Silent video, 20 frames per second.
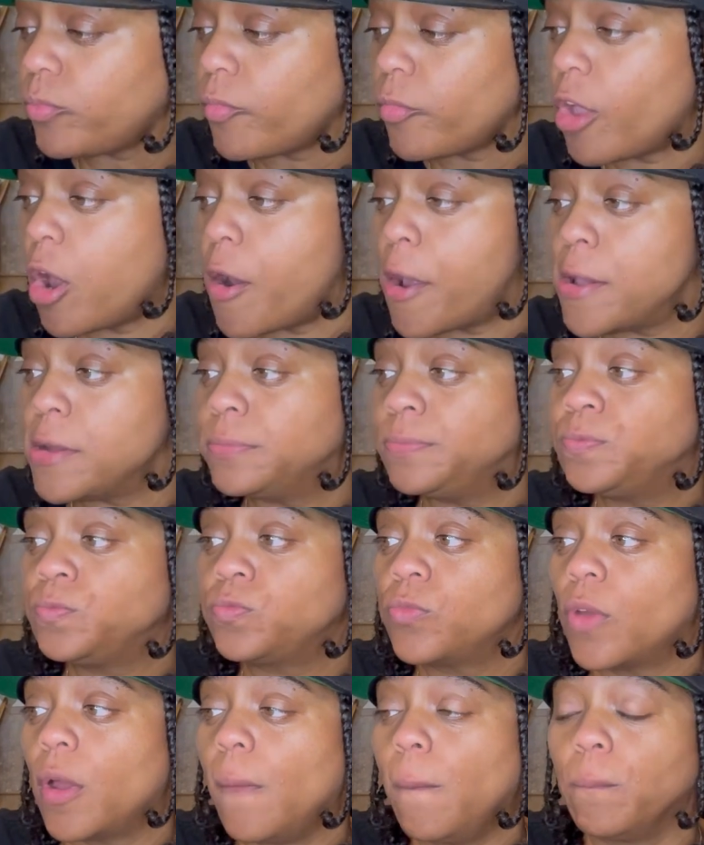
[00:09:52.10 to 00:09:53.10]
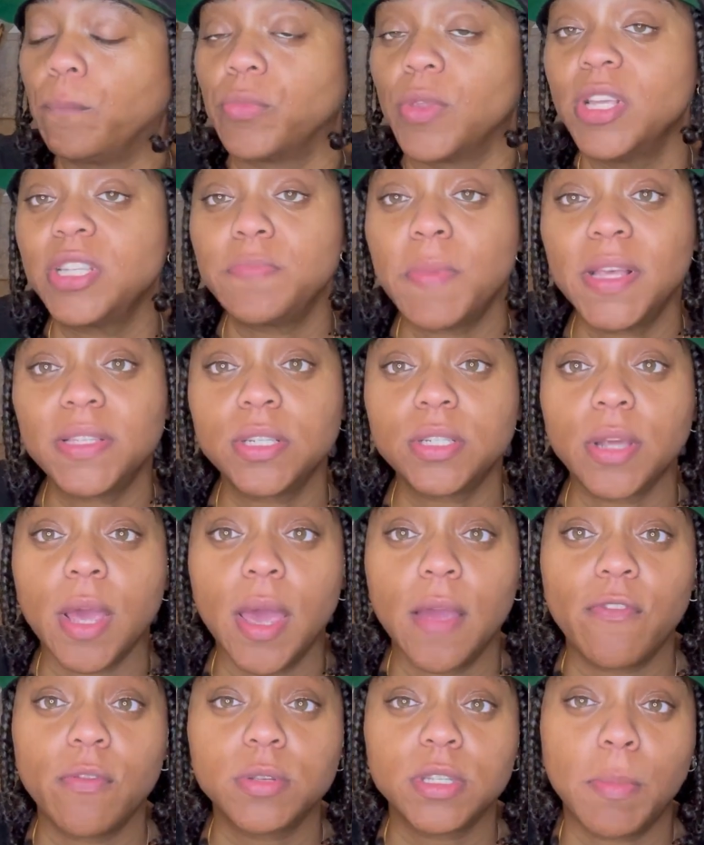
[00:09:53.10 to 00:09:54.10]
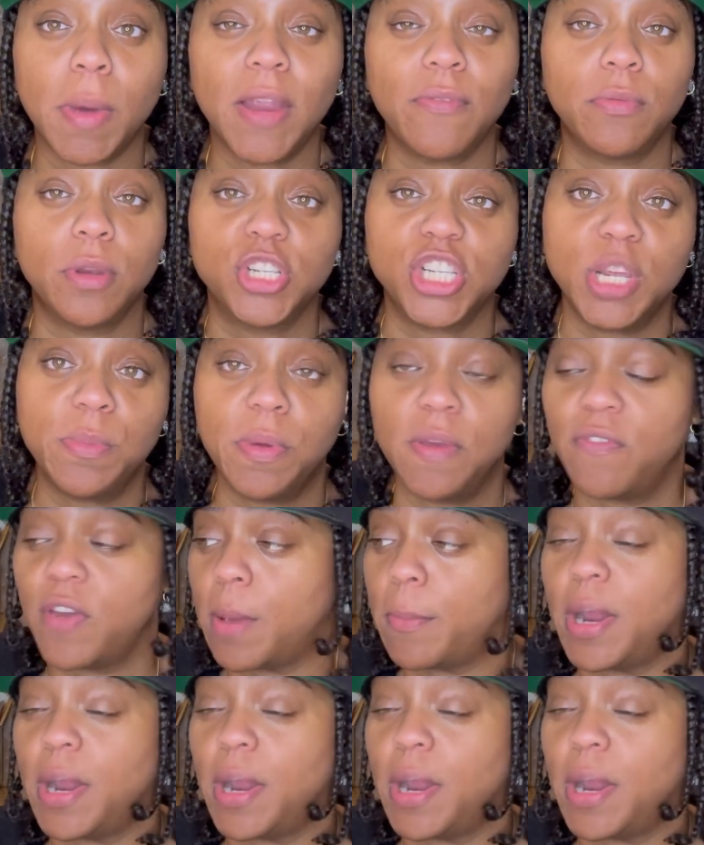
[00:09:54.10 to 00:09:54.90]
All right. This message came from somebody from the GP fam.